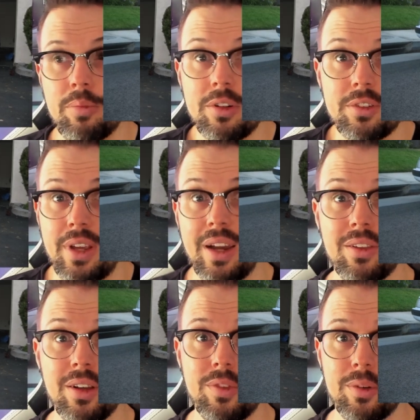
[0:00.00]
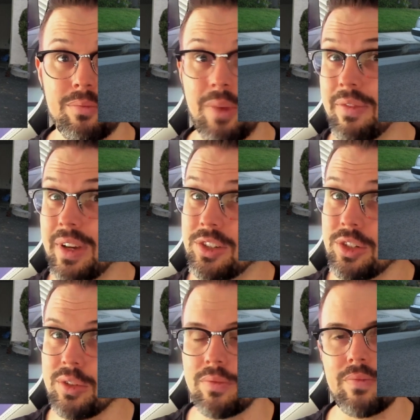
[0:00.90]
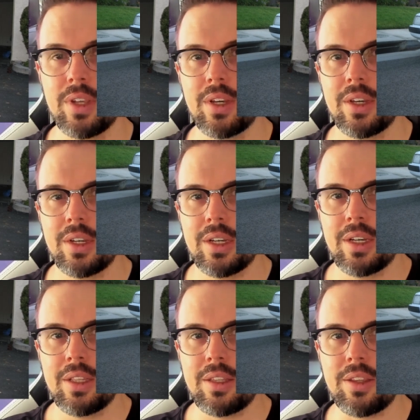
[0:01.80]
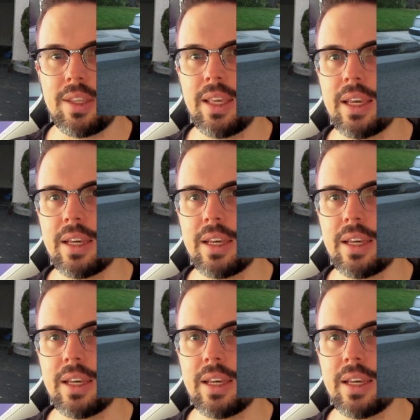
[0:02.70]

personally, I love them. I've had two. The thing